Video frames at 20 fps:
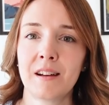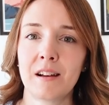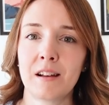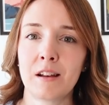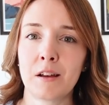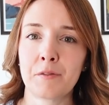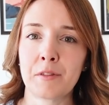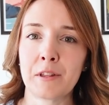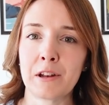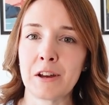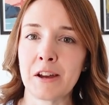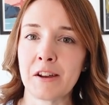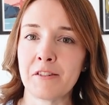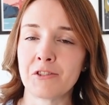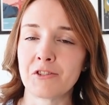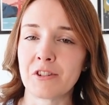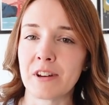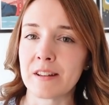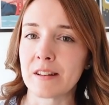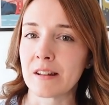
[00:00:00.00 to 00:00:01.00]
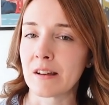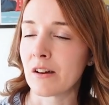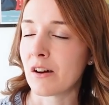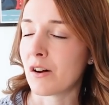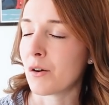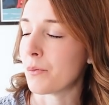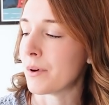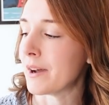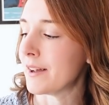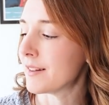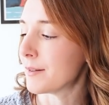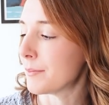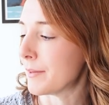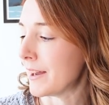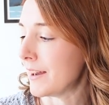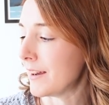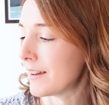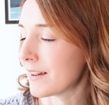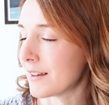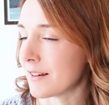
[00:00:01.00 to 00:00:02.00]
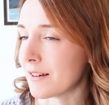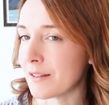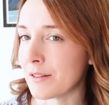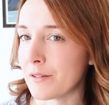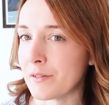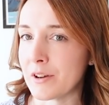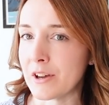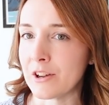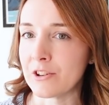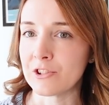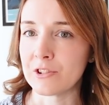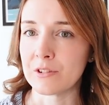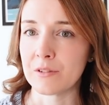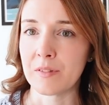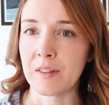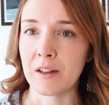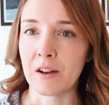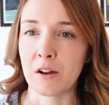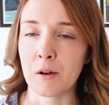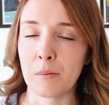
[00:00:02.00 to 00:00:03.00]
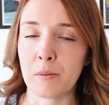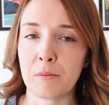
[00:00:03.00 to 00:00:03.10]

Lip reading: Love the Lyra dress. I can't wait to make another version of that up.